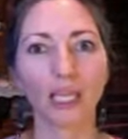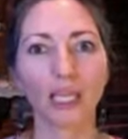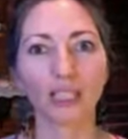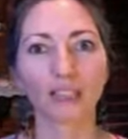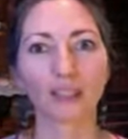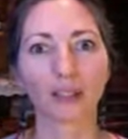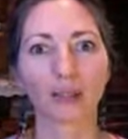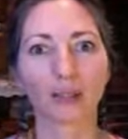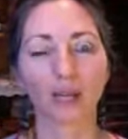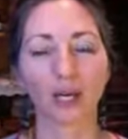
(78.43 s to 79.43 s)

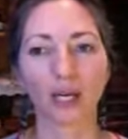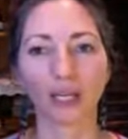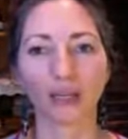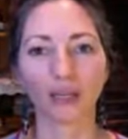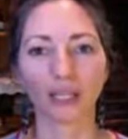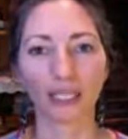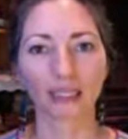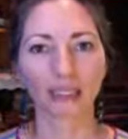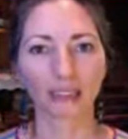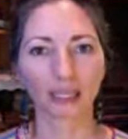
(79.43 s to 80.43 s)
So
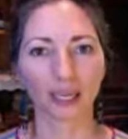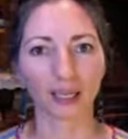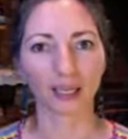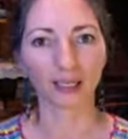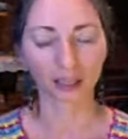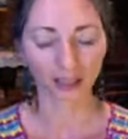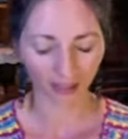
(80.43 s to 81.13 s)
let's start.